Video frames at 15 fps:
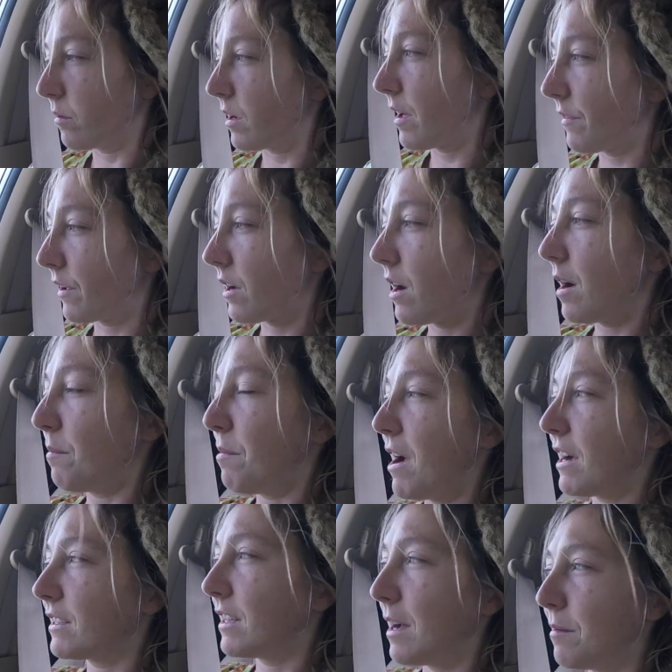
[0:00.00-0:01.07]
We got the car
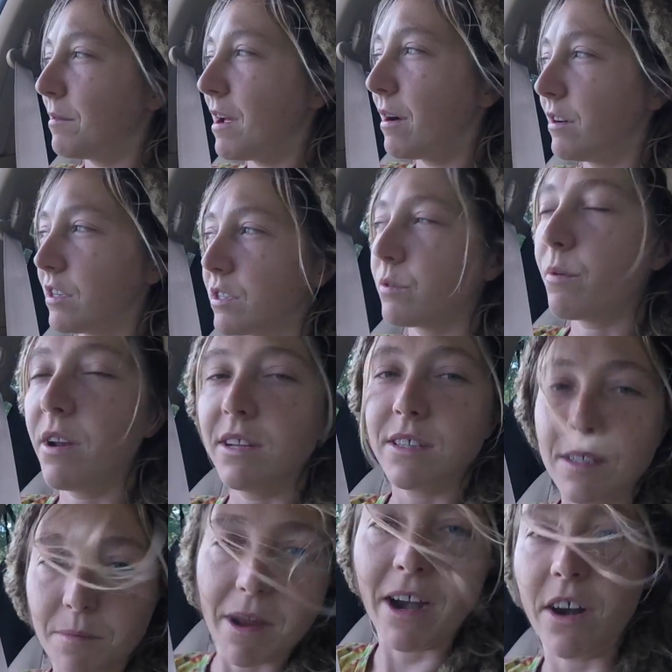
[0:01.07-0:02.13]
packed up. Now we're just
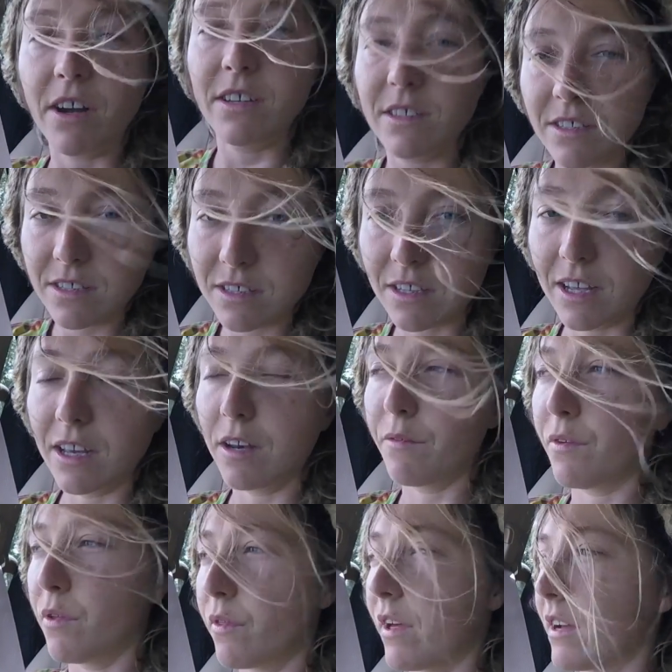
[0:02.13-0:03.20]
running some errands, getting a
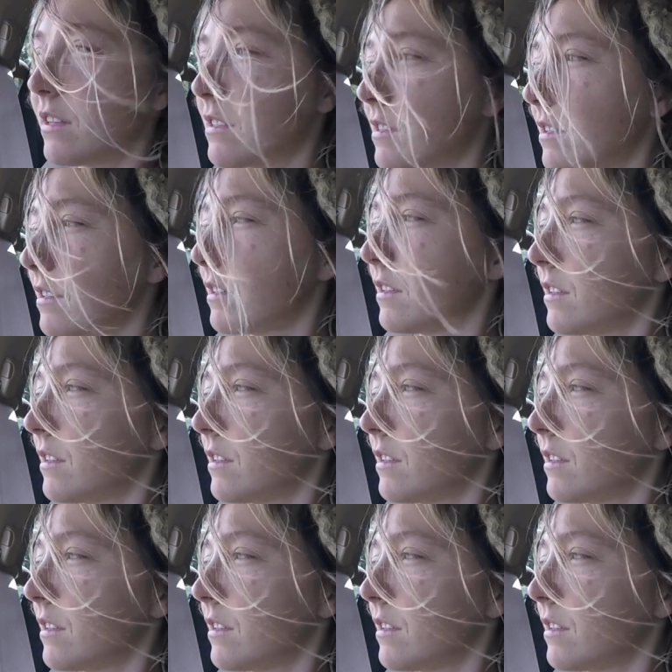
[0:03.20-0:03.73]
few things.